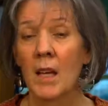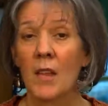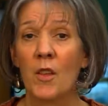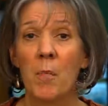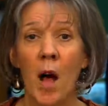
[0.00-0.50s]

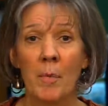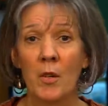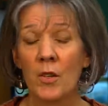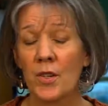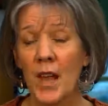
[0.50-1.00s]
The
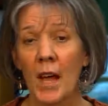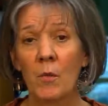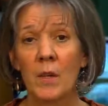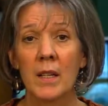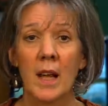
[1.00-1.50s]
popular
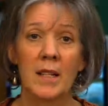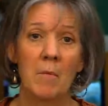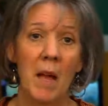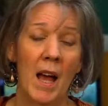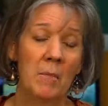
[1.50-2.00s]
sanguine doesn't
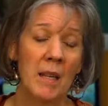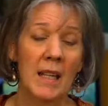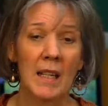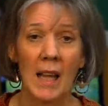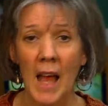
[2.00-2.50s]
mind
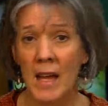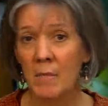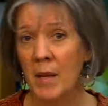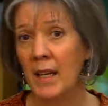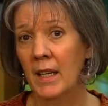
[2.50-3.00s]
being late
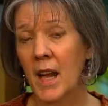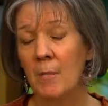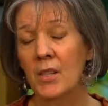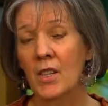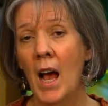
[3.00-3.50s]
picking up
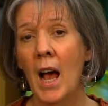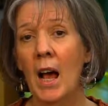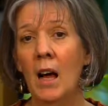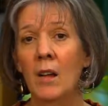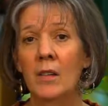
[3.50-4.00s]
a
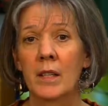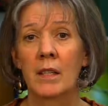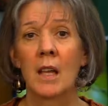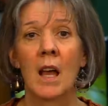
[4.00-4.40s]
child, and